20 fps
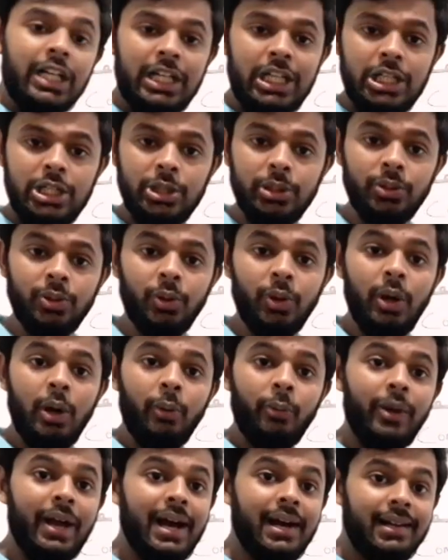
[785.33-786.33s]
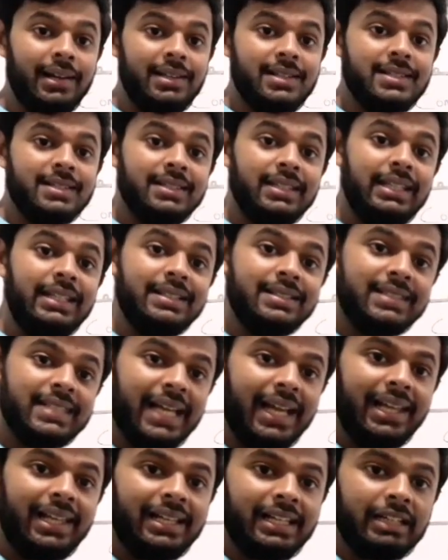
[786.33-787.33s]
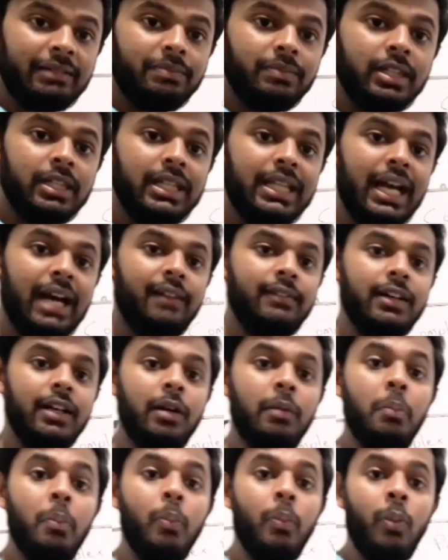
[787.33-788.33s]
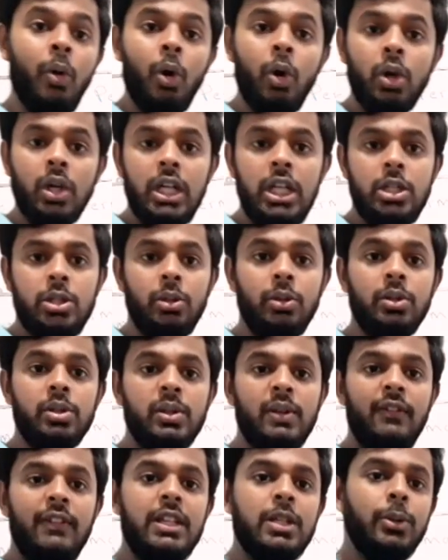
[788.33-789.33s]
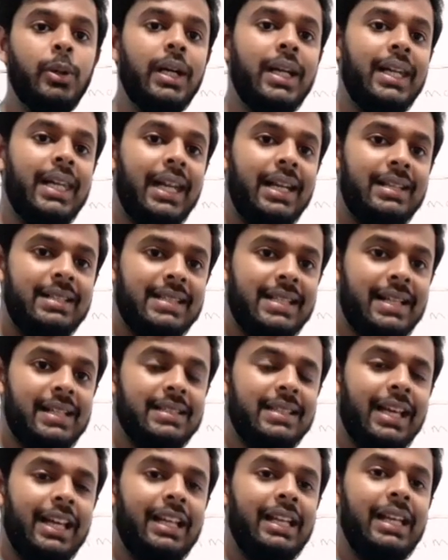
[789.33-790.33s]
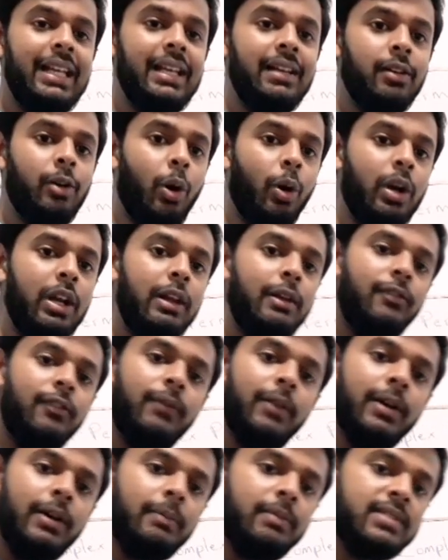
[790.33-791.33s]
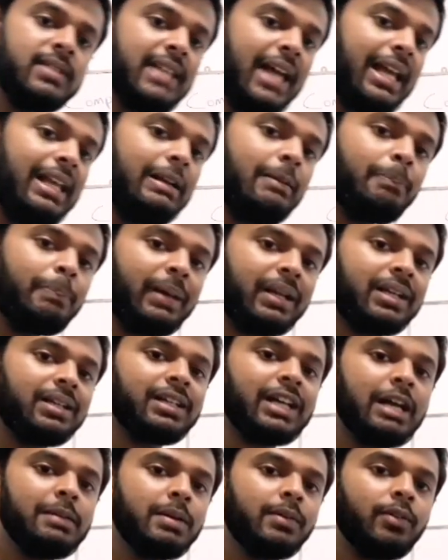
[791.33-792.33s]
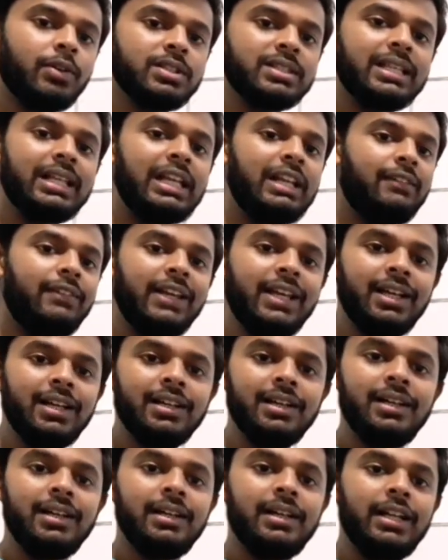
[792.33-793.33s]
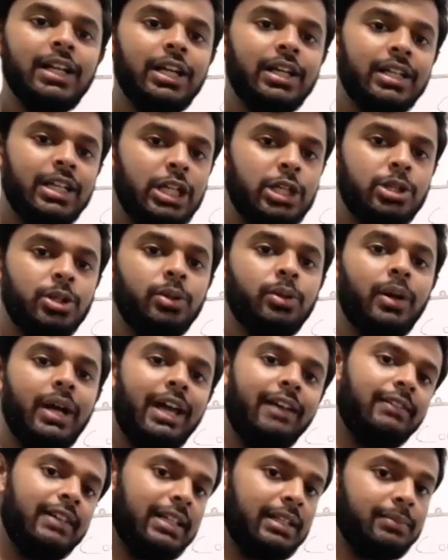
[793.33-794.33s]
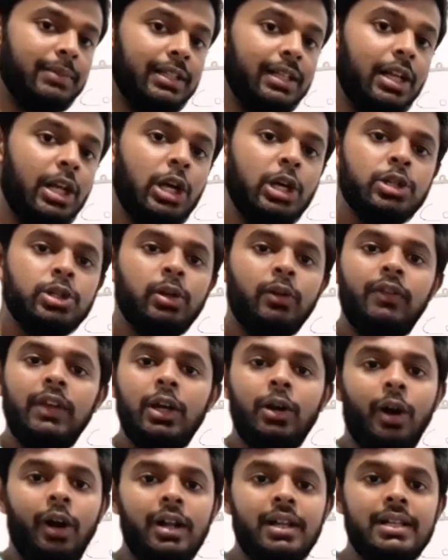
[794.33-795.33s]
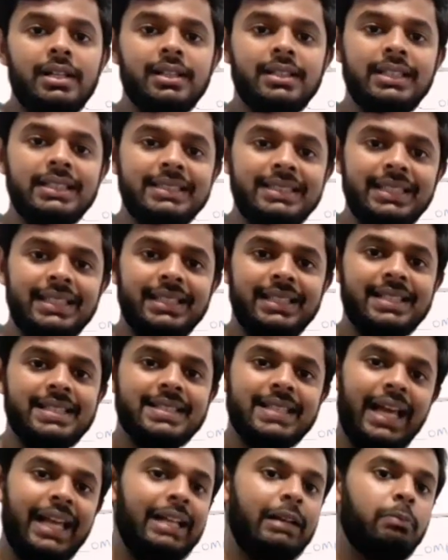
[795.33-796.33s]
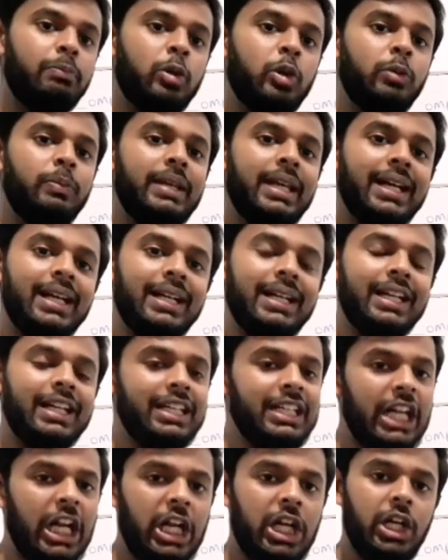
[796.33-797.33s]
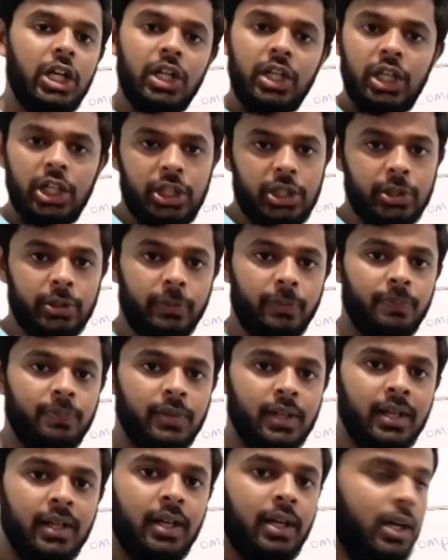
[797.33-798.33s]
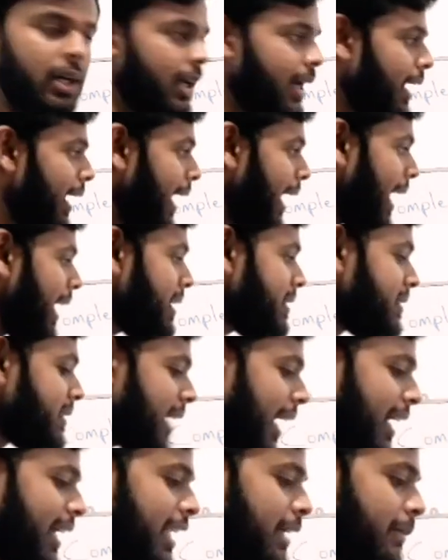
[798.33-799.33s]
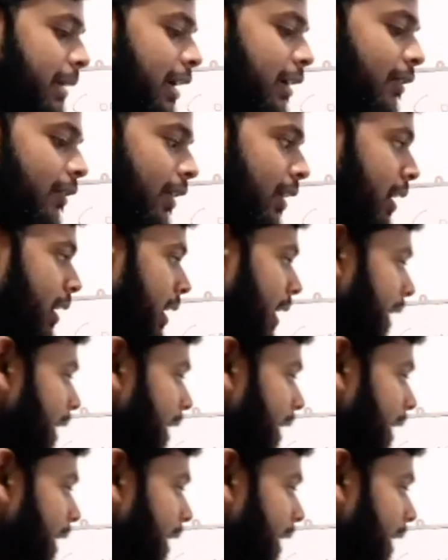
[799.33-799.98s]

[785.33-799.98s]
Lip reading: tissue, whereas in xylem there were more tissues which were dead cells and only xylem parenchyma was the living tissue available. So we consider xylem to be a dead tissue. And xylem